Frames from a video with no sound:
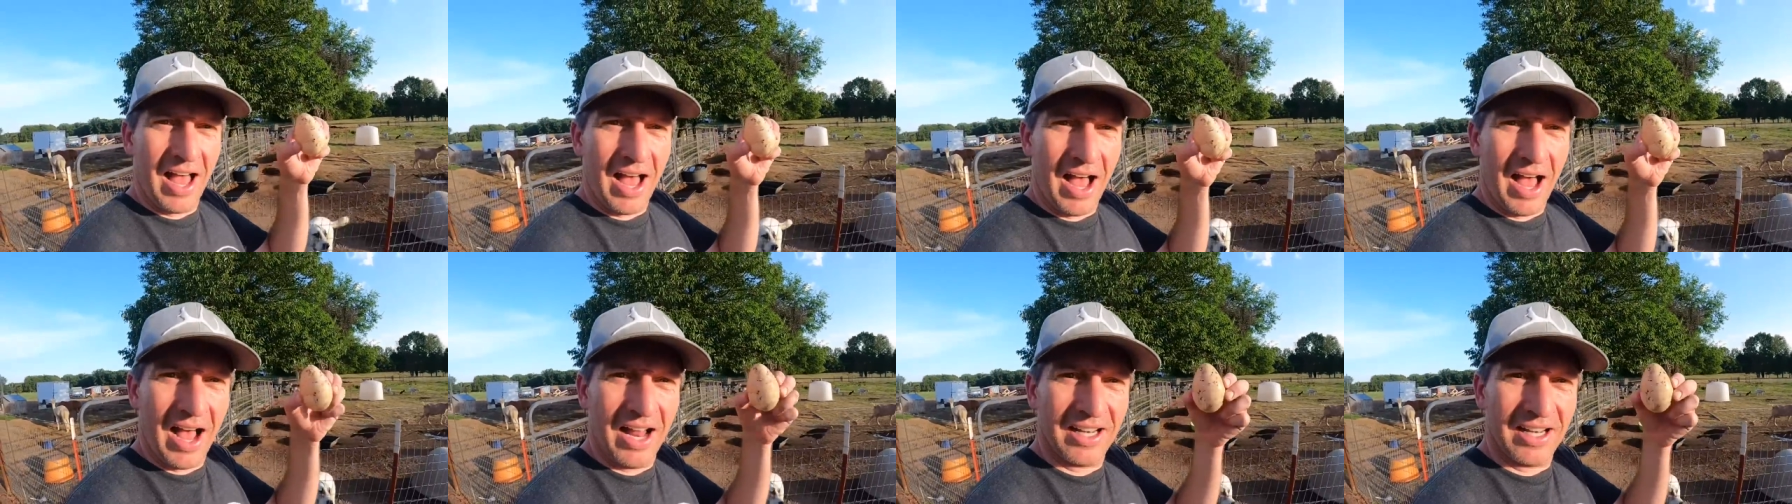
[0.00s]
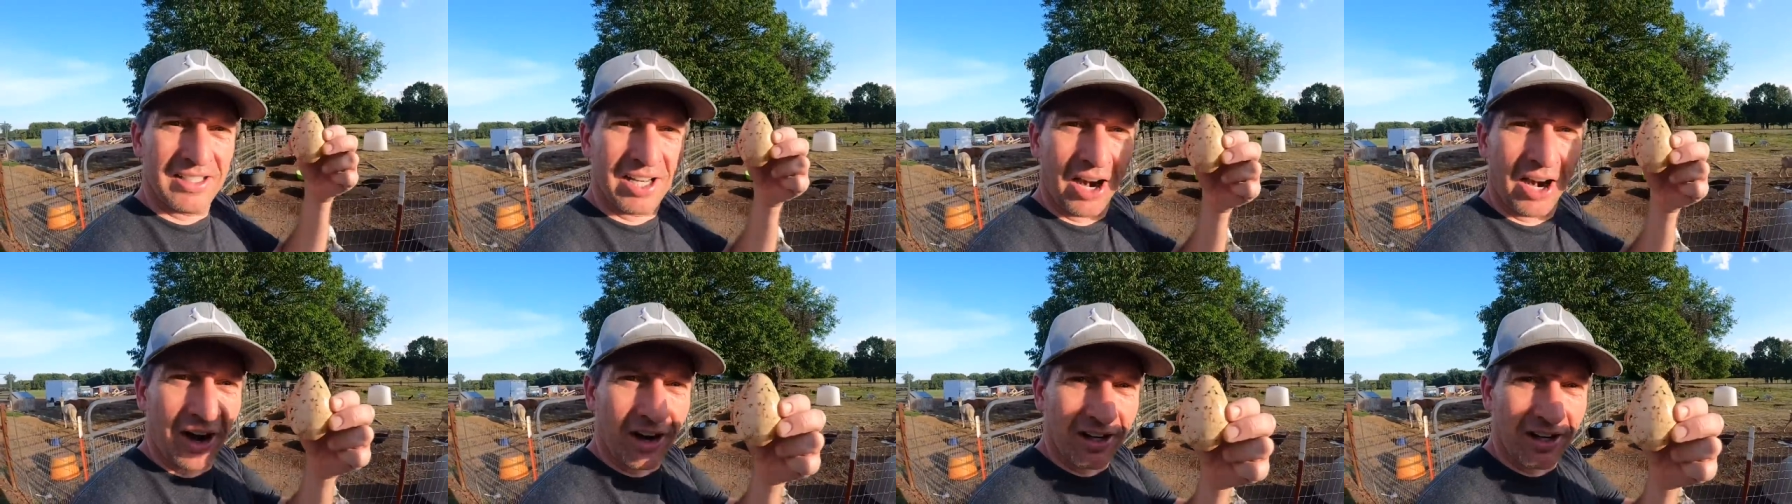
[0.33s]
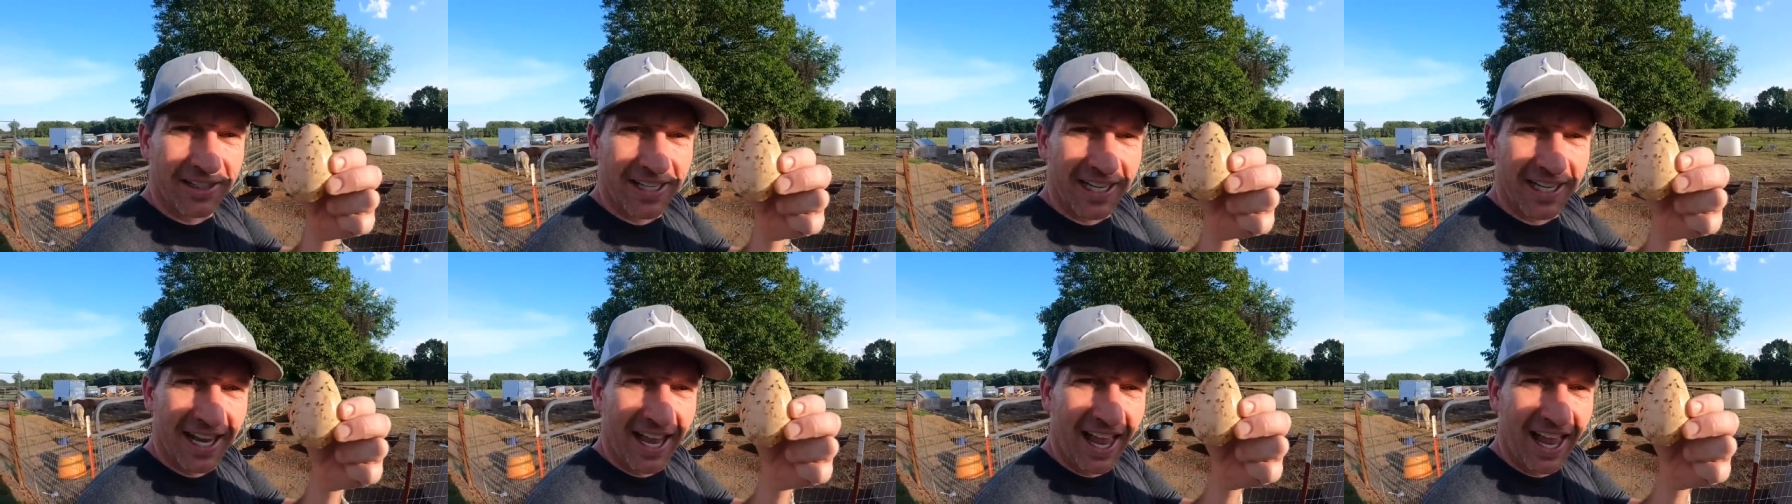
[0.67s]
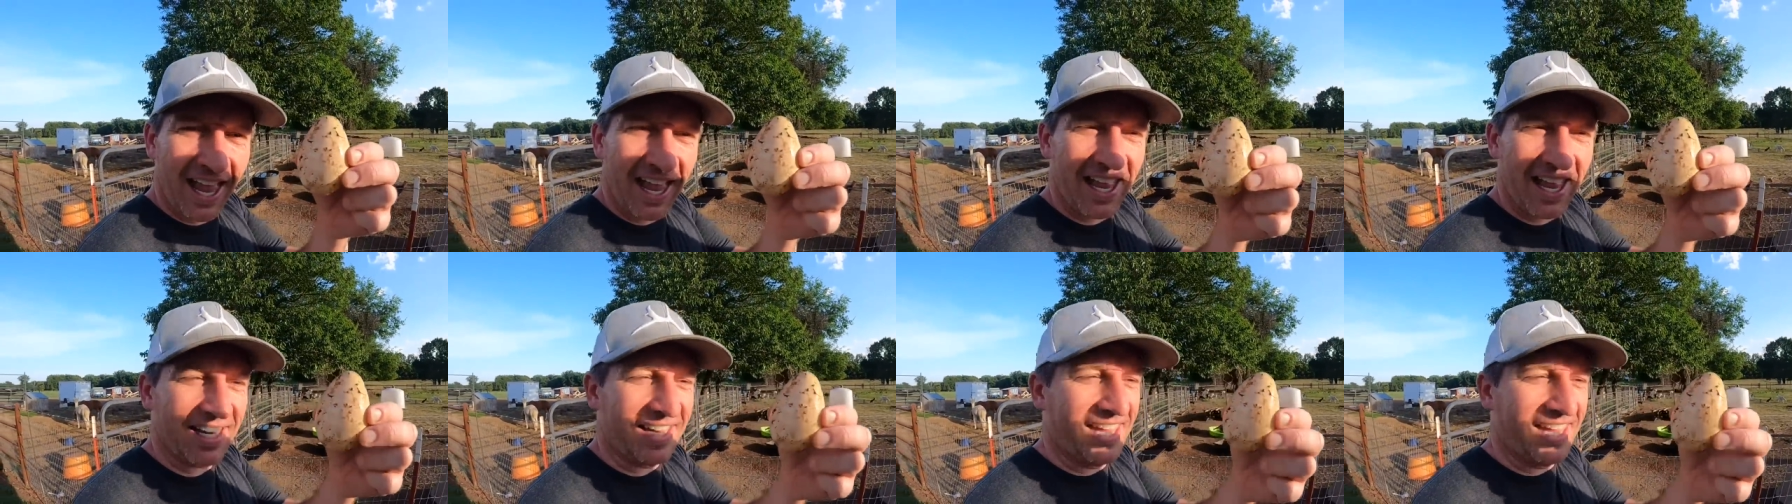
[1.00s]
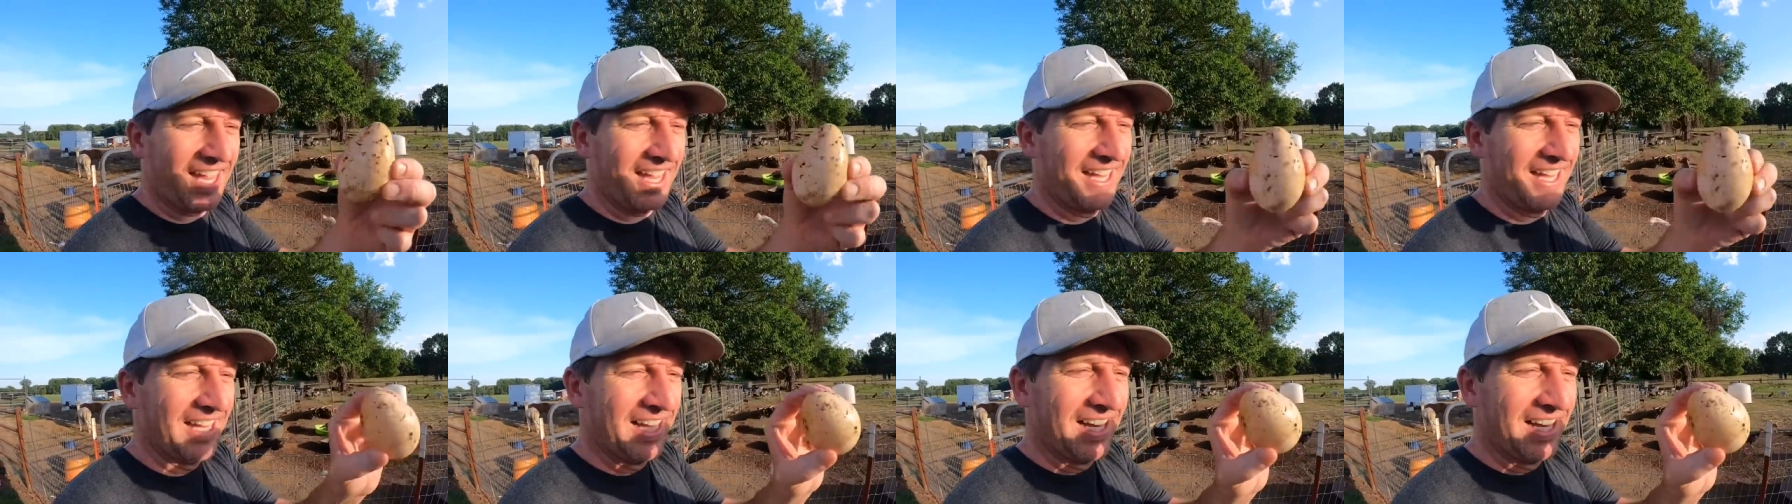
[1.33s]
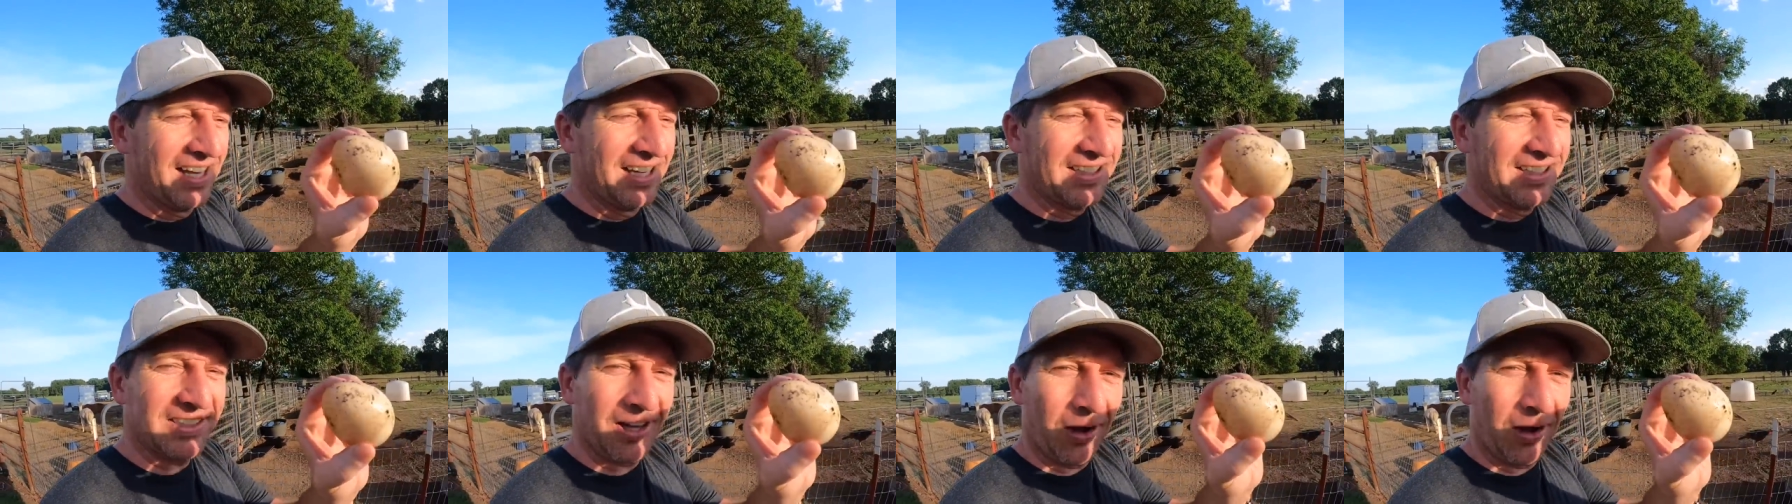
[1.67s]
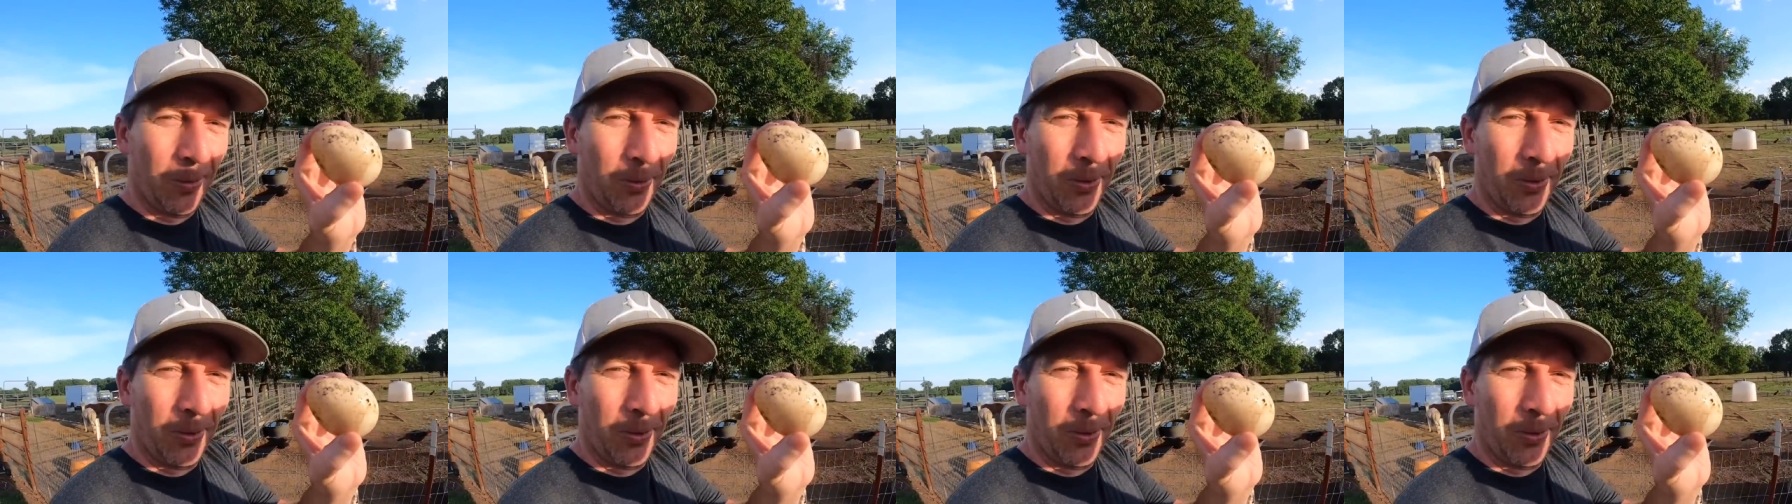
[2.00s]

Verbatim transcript: A turkey egg. So